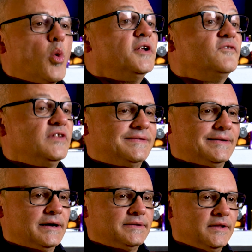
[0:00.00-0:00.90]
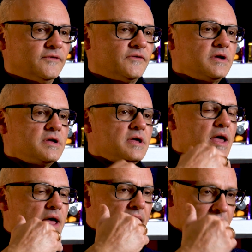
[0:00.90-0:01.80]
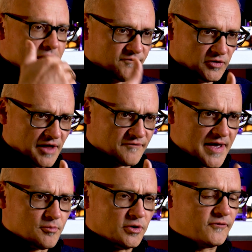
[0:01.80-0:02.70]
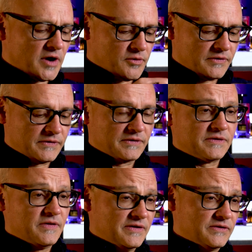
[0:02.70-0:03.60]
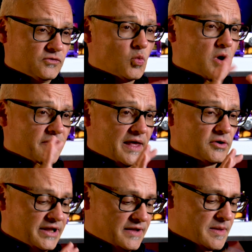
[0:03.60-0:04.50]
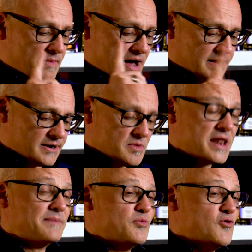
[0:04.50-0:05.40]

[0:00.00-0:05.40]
Wonderfully seductive. If you love ambery fragrances, this is one that'll hit the mark. Let me